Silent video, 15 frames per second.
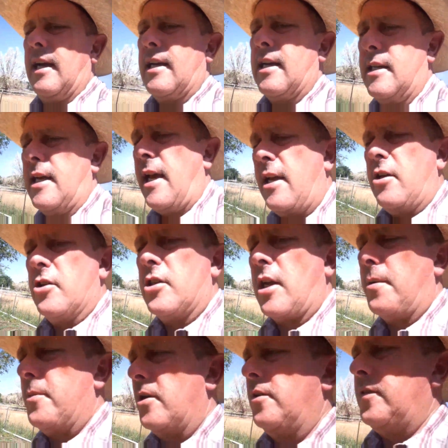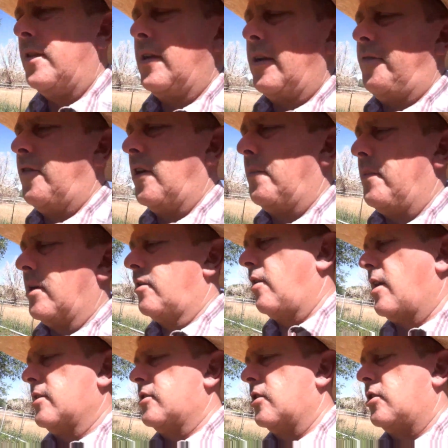containers I moved from
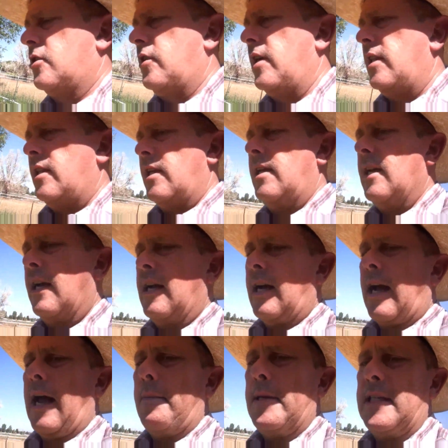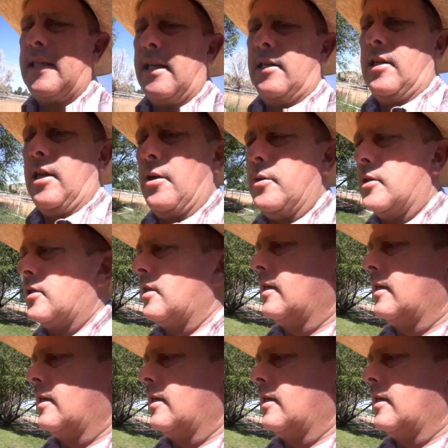across the street, the IBC totes,